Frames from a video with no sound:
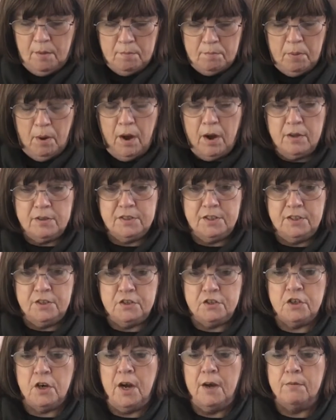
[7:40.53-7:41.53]
part of the
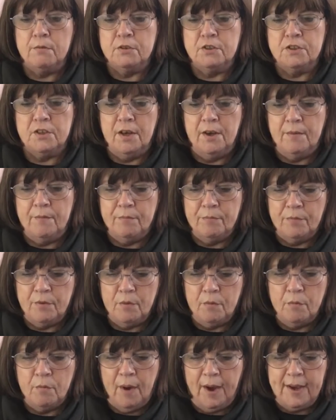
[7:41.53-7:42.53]
trouser
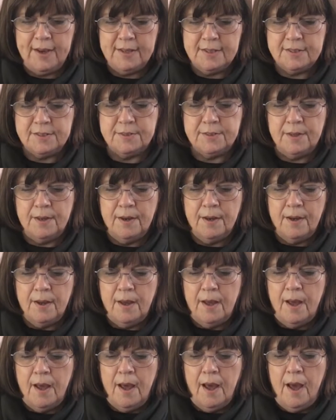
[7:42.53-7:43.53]
waist,
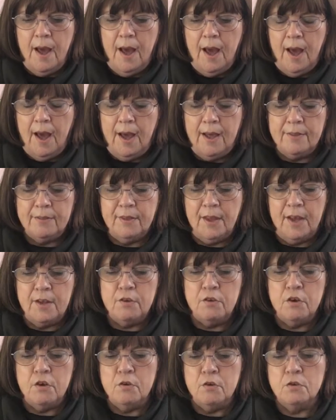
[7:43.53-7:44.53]
and
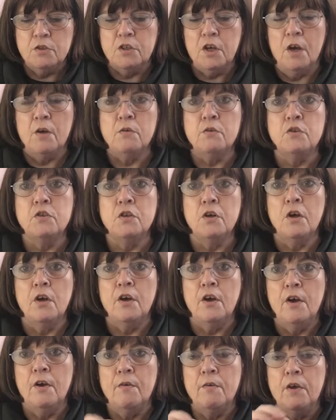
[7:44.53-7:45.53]
then you sew
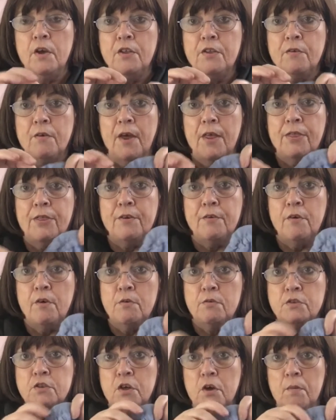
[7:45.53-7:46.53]
you thread through
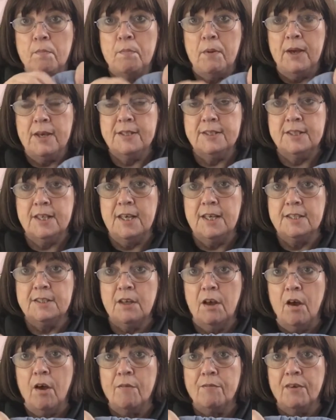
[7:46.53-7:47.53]
2 pieces
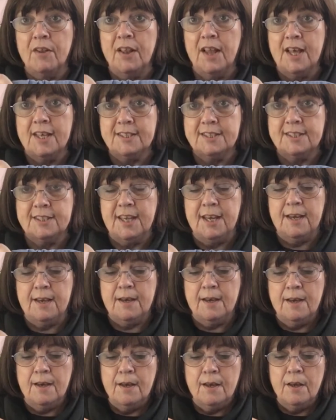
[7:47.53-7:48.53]
of
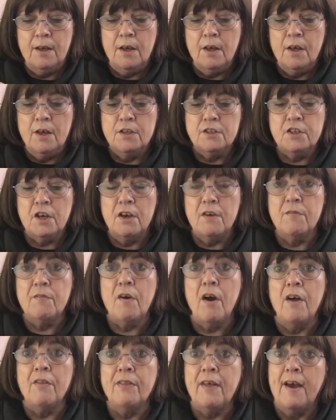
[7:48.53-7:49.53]
elastic. So you've
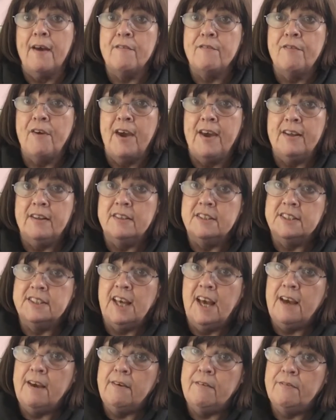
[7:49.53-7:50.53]
got that fail
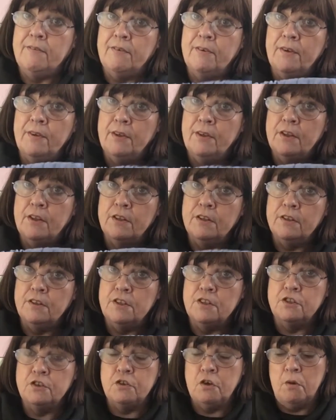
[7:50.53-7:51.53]
safe.
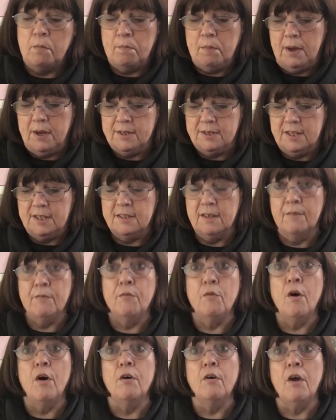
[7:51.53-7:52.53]
There's 2 pieces. If
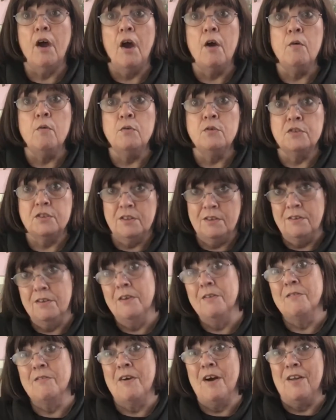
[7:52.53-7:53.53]
one goes,
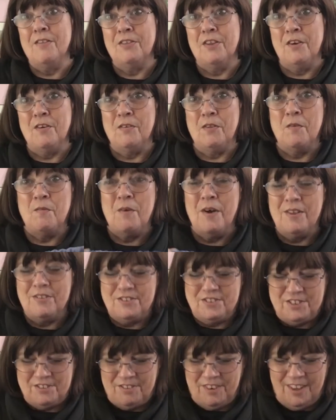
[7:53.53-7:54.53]
you've got the other one
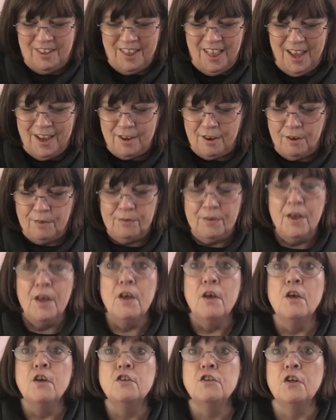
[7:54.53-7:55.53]
to rely on,
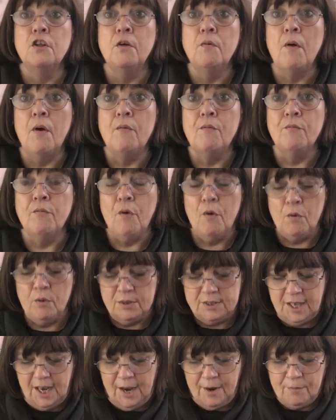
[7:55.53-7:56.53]
so they won't fall
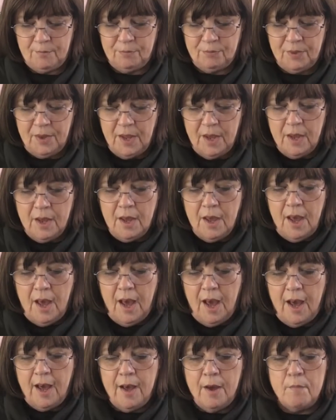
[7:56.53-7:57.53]
down.
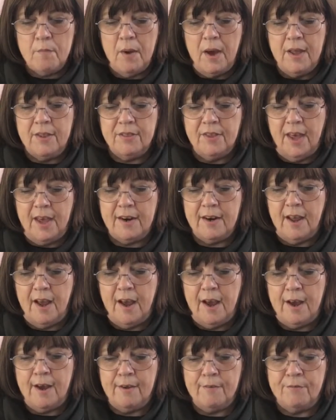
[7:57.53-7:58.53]
And then
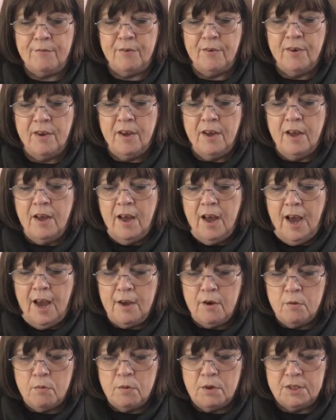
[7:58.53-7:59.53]
I
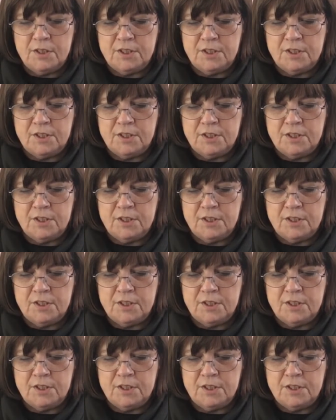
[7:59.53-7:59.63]
always